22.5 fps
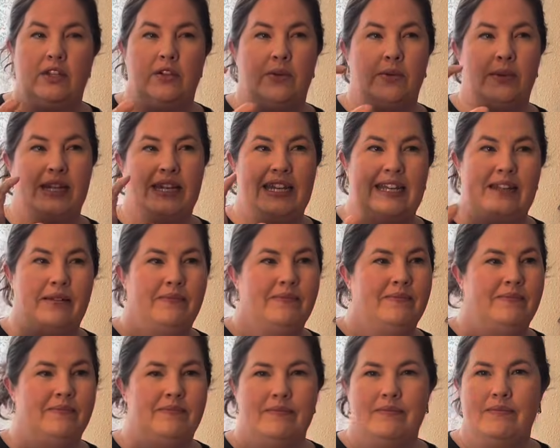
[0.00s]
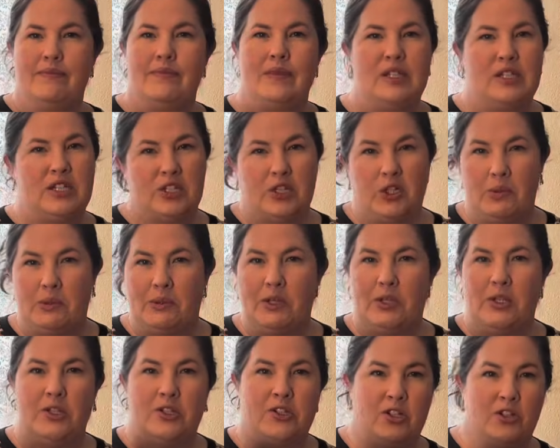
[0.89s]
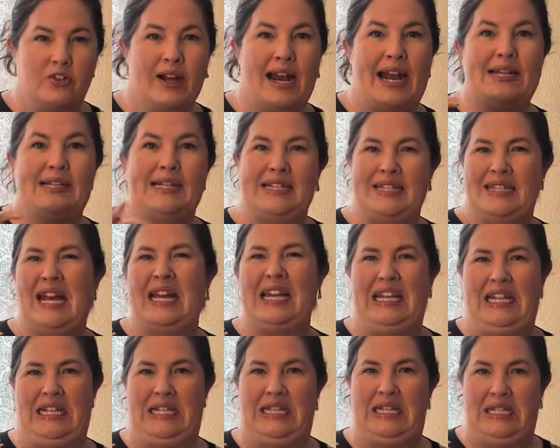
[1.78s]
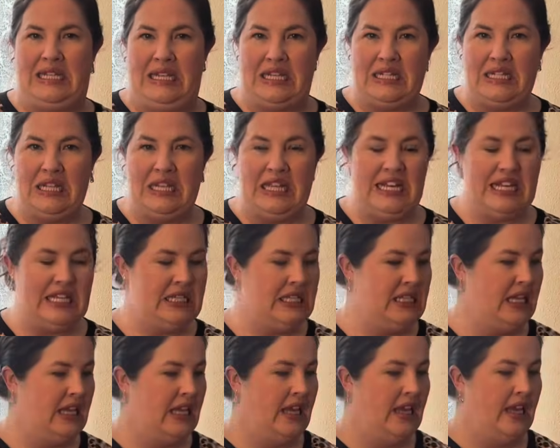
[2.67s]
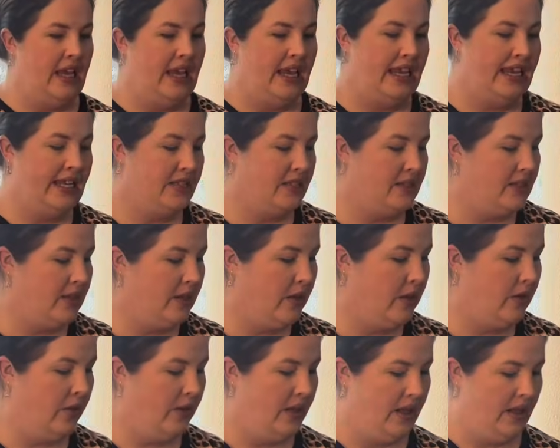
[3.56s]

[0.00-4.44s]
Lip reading: any sticker burrs or grass, it's not going to stick to this. And so